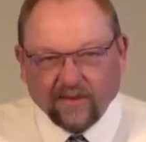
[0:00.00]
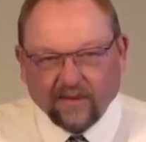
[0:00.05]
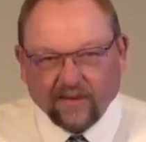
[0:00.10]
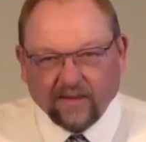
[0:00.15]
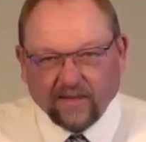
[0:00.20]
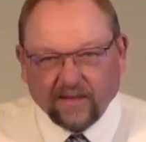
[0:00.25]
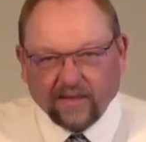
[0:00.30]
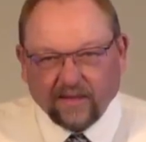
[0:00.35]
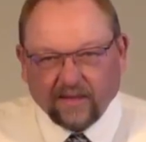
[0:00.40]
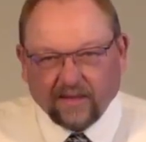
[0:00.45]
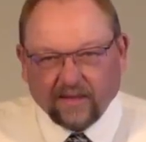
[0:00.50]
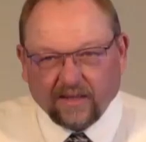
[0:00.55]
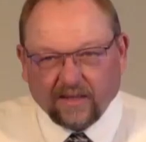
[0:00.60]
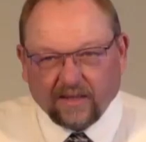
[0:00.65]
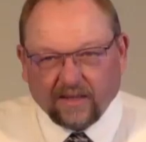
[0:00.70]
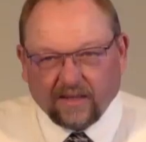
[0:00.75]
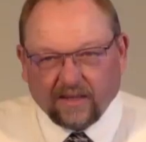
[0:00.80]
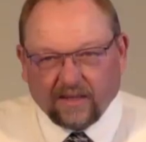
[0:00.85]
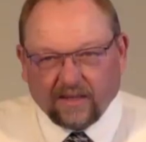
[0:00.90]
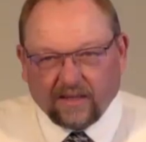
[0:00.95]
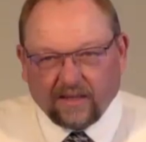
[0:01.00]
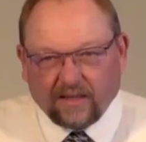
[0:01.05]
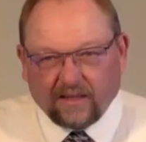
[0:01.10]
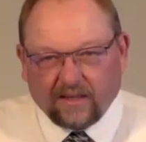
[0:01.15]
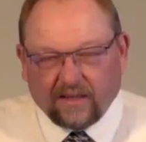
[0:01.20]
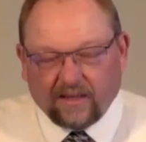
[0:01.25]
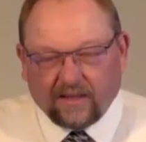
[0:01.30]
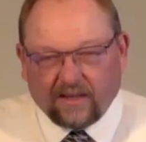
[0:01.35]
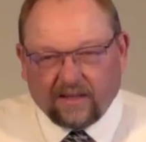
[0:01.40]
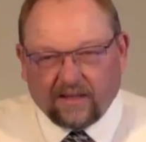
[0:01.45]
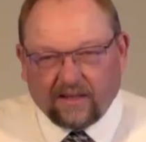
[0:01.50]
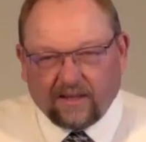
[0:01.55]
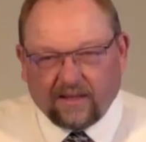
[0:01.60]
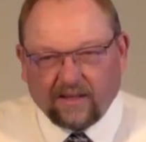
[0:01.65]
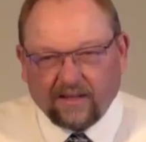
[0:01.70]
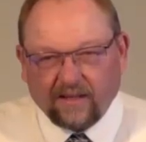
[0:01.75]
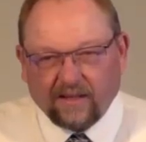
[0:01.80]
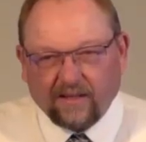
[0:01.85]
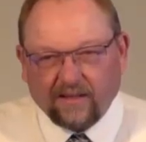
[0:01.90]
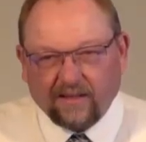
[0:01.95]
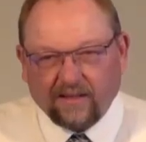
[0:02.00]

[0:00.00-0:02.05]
(no one is talking)